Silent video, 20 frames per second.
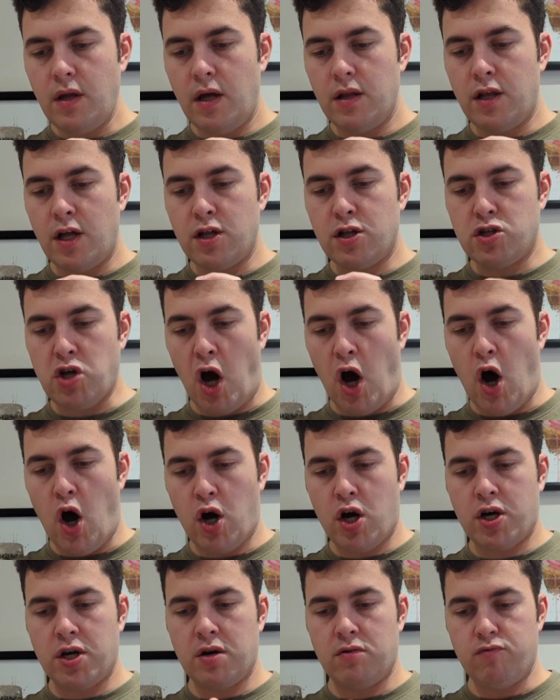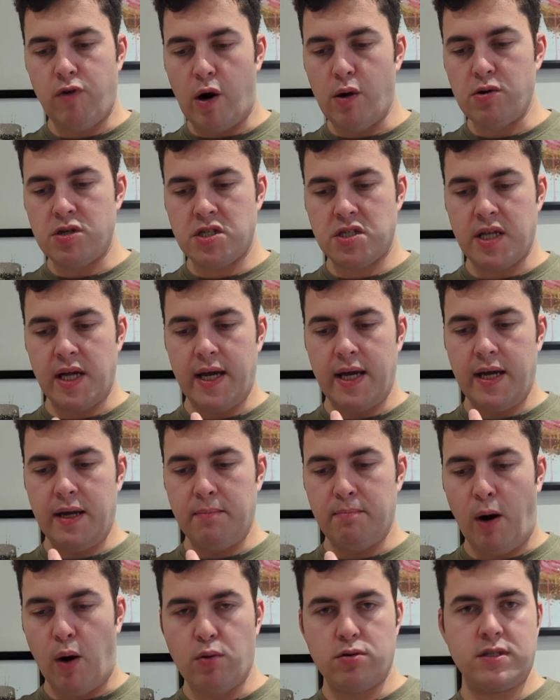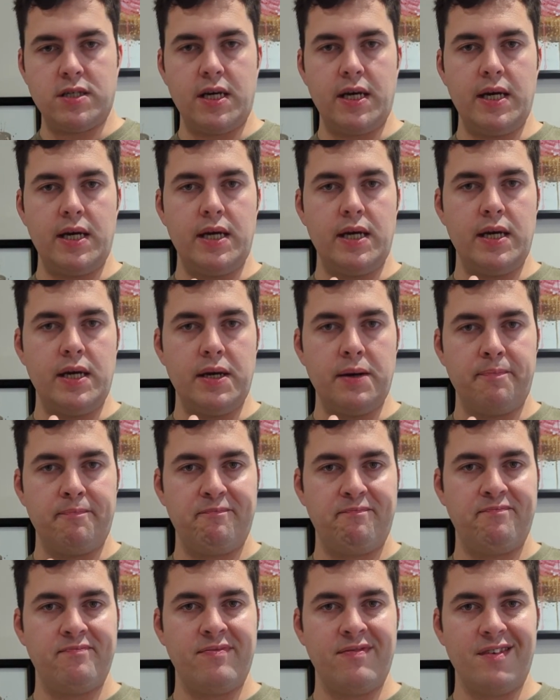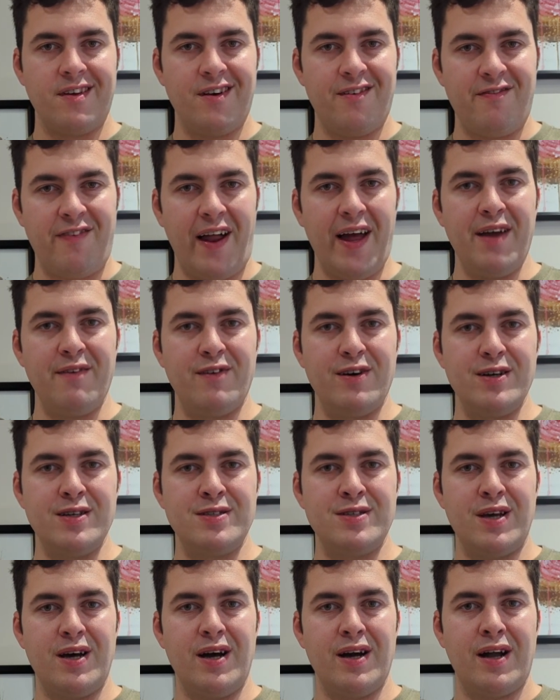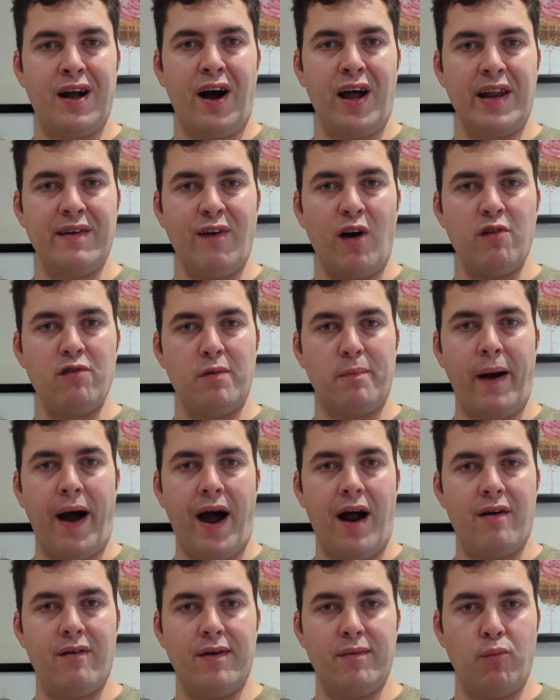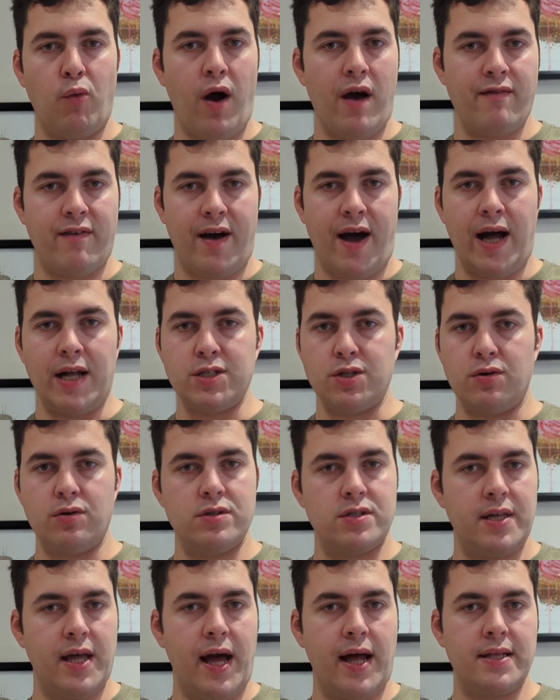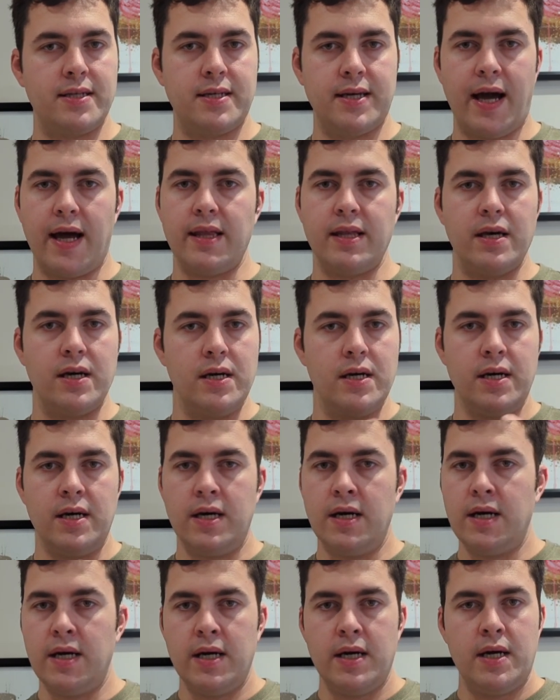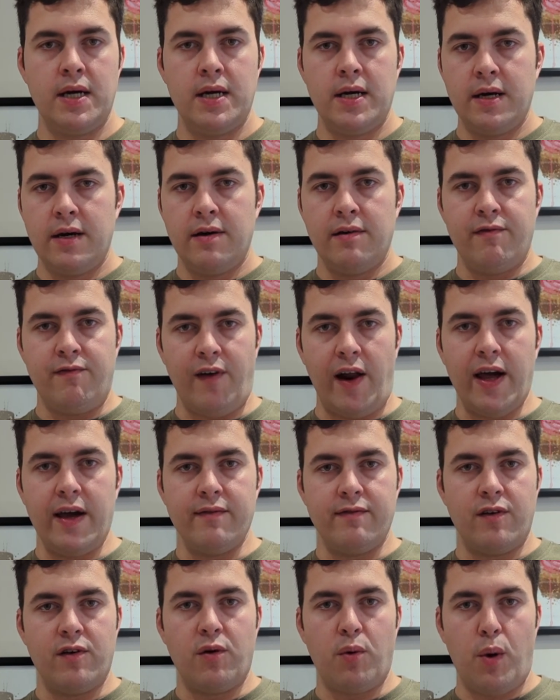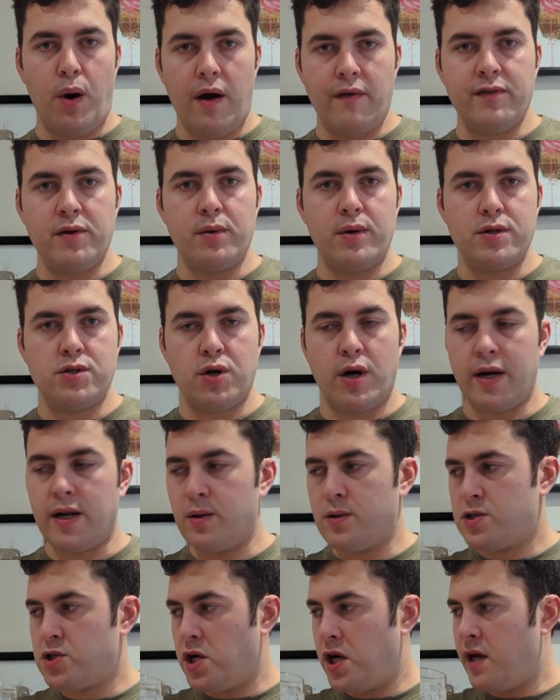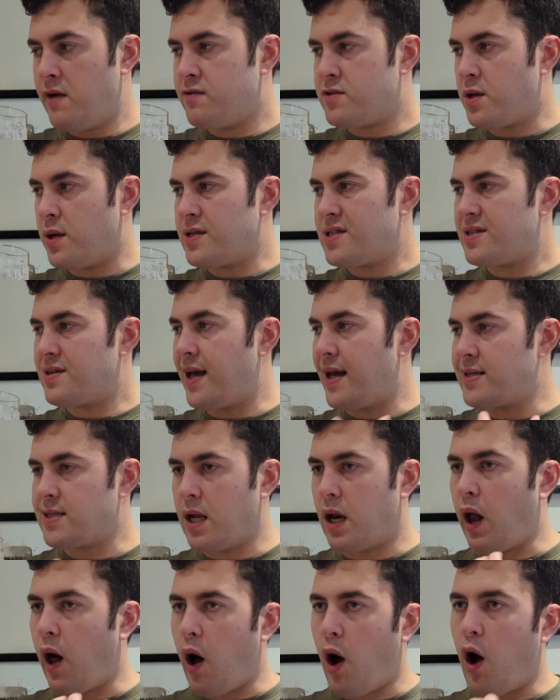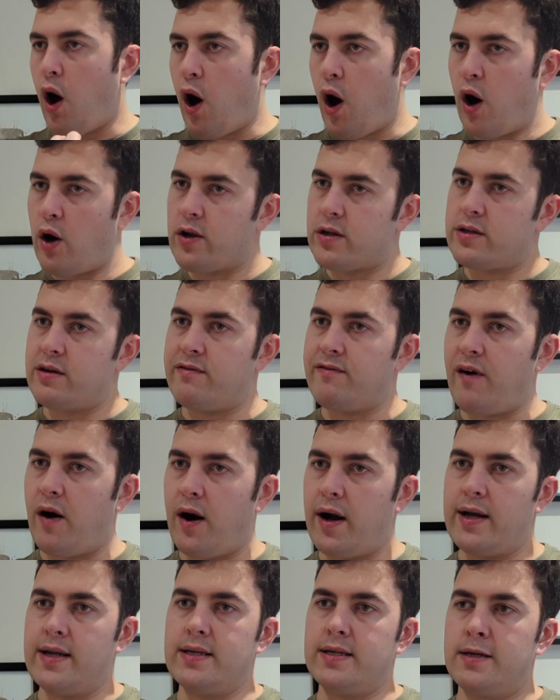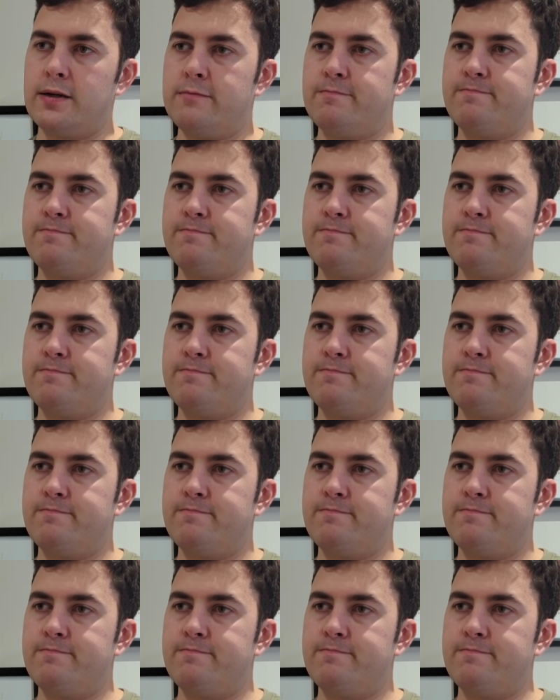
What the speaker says: the dark, roasty, malty flavours are kind of overpowering whatever adjuncts they had to get the flavour or whatever they were trying to achieve. So it's a lot harder to find.